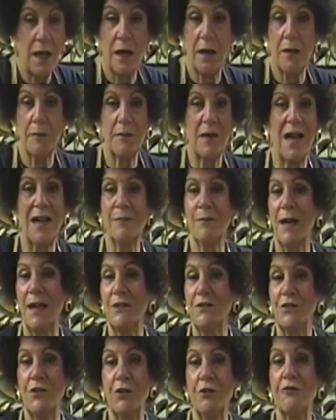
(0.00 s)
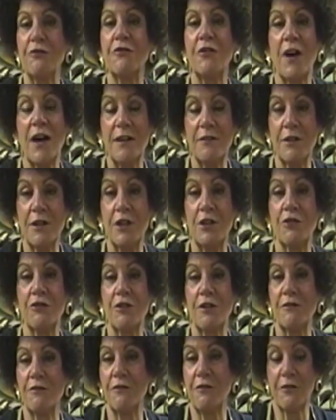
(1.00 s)
I might do
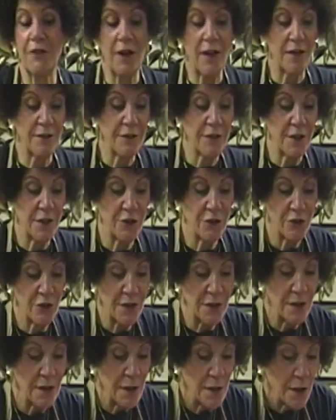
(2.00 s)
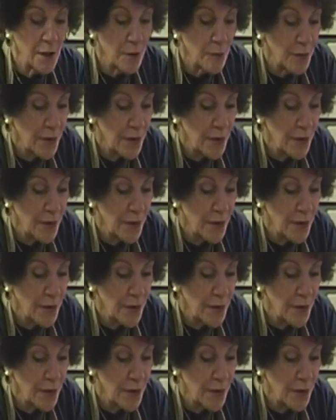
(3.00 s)
500 and 500.